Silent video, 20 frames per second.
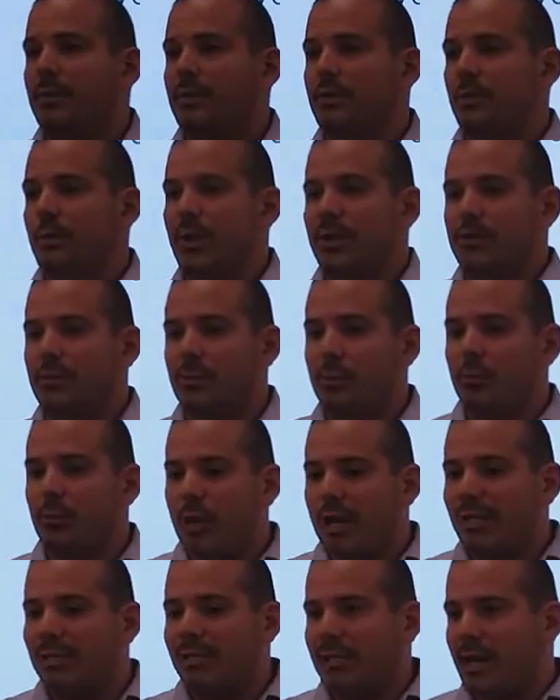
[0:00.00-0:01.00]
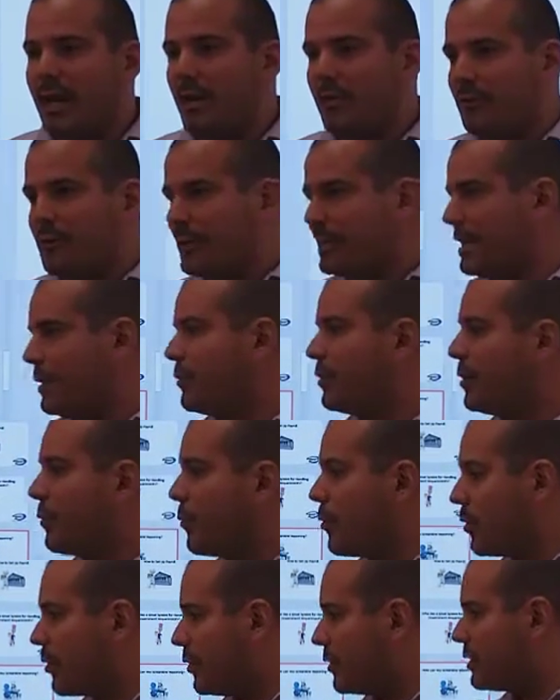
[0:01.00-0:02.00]
to actually break down, for example, the
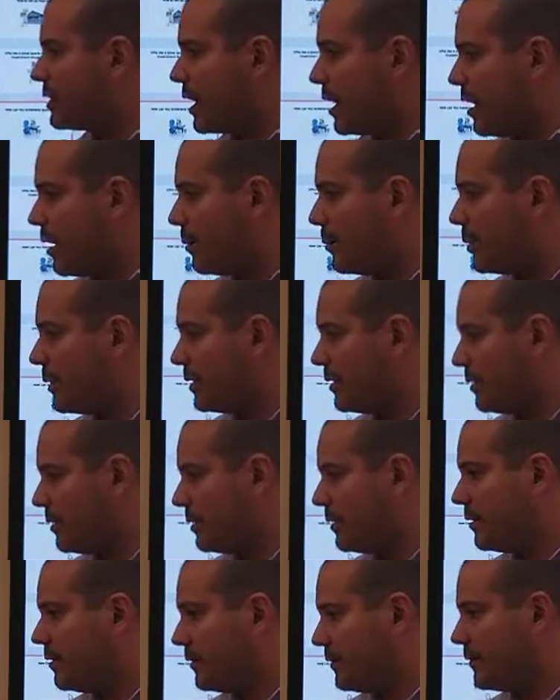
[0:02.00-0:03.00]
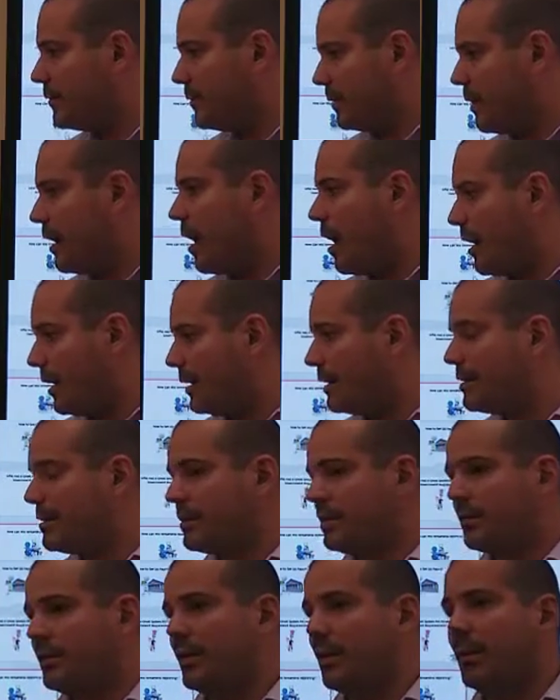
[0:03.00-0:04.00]
workers' comp
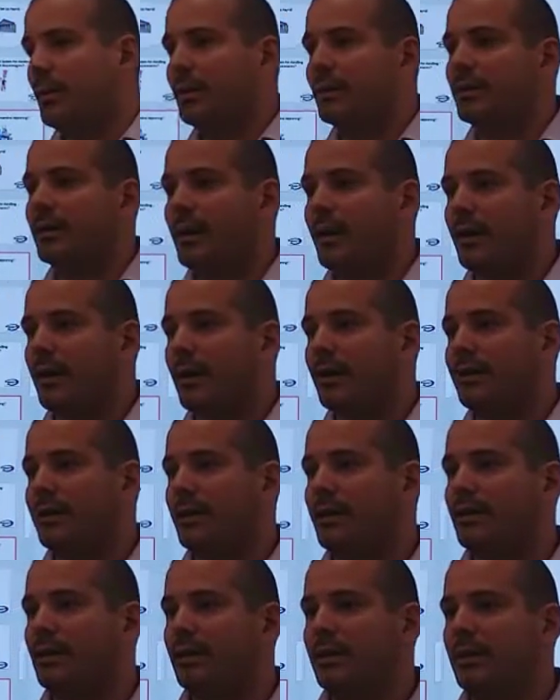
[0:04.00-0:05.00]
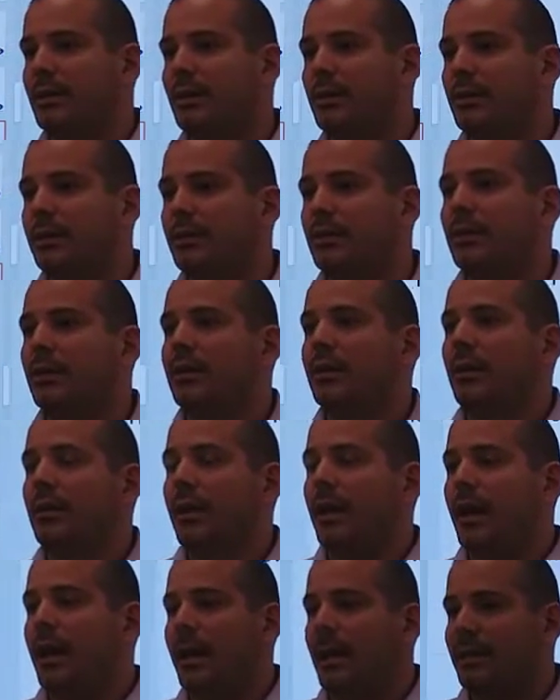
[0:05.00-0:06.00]
audits, at the end of the year,
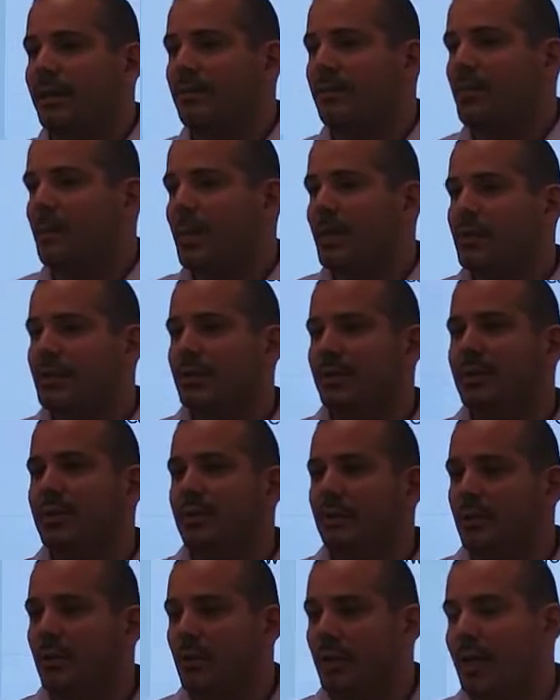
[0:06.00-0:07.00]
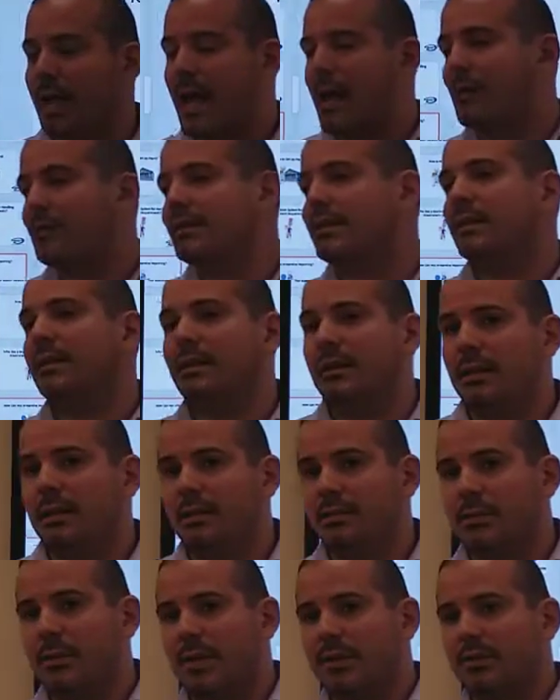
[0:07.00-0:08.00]
the information that your accountant
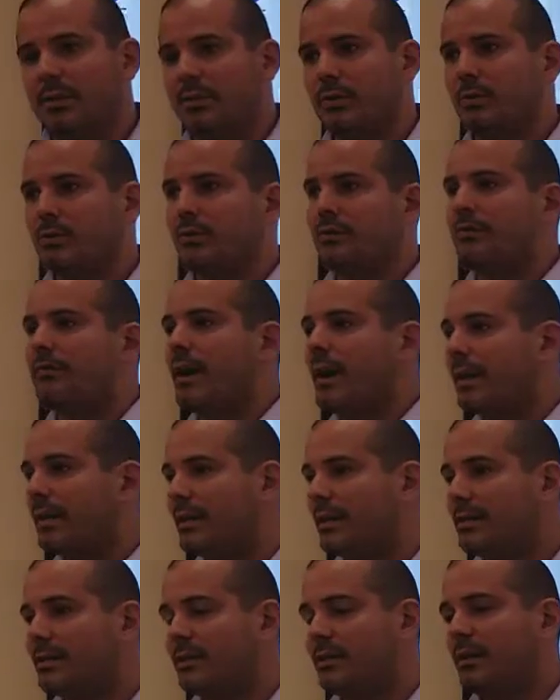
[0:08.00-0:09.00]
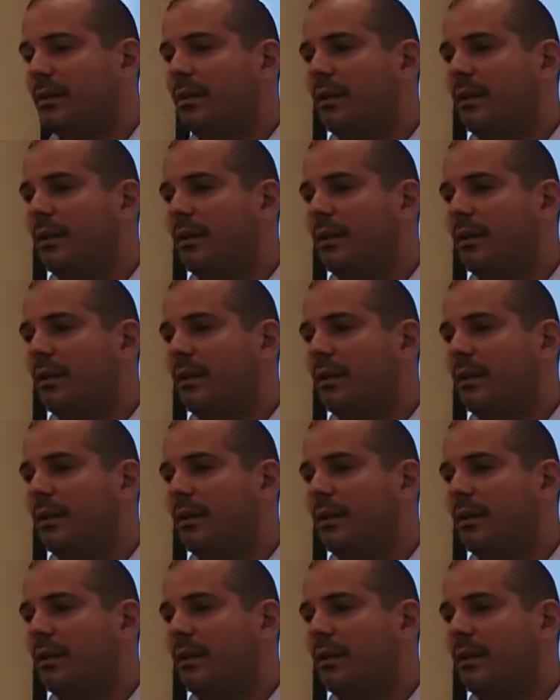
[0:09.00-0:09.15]
needs to actually do your filings.